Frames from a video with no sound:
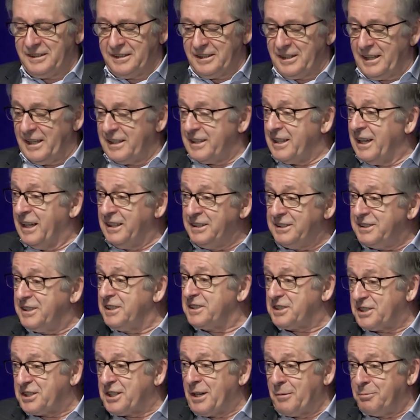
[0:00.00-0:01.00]
against
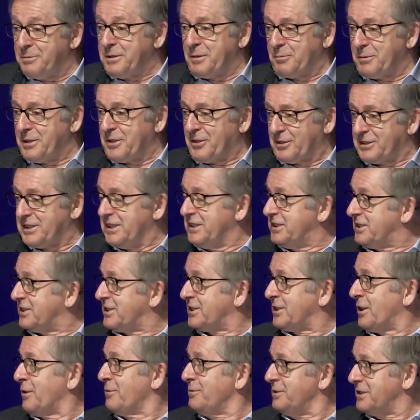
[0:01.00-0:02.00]
this chapter, because it's
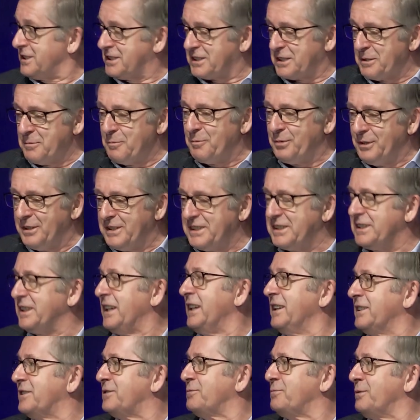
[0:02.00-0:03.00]
so simply
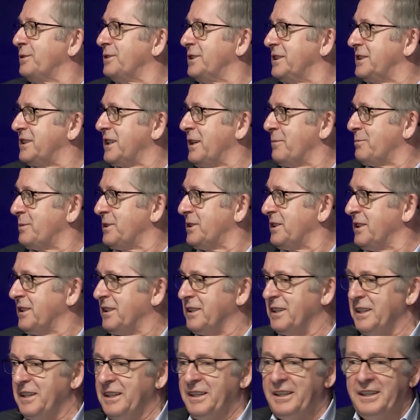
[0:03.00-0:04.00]
said what is happening.
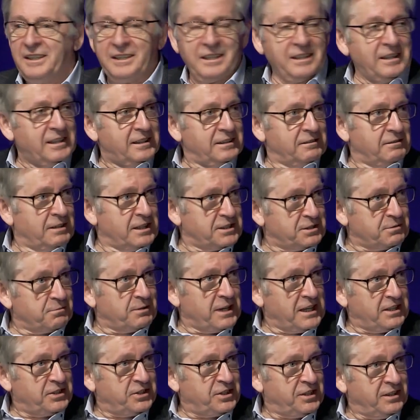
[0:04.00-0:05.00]
Mm.
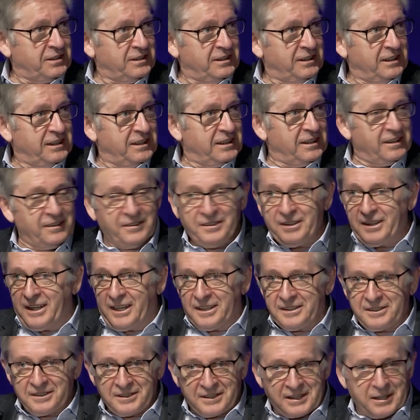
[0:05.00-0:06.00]
Resurrection, the
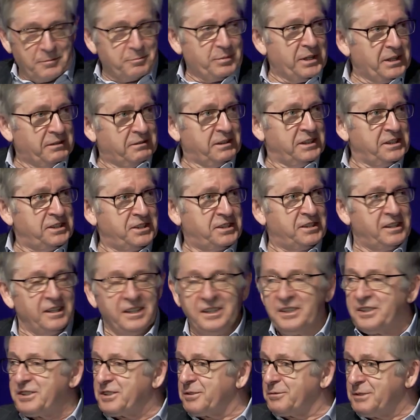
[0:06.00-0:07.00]
others are perished,
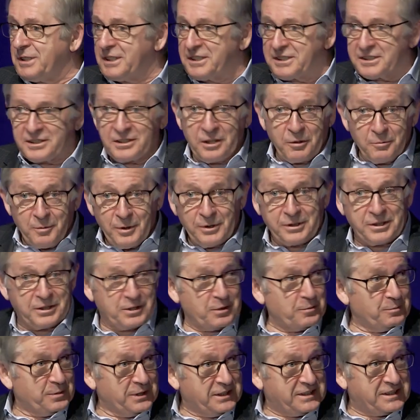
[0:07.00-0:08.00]
so there is nobody
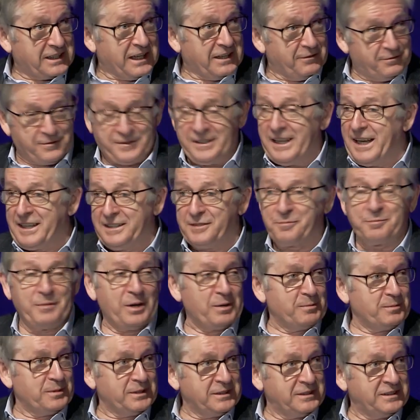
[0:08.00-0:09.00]
to be saved that
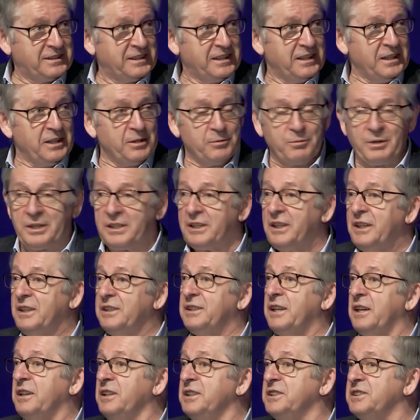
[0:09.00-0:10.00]
moment. Well,
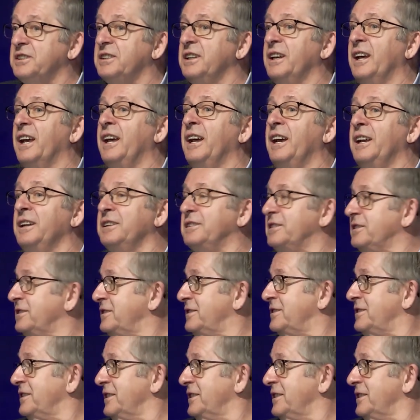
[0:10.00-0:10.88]
there is the end.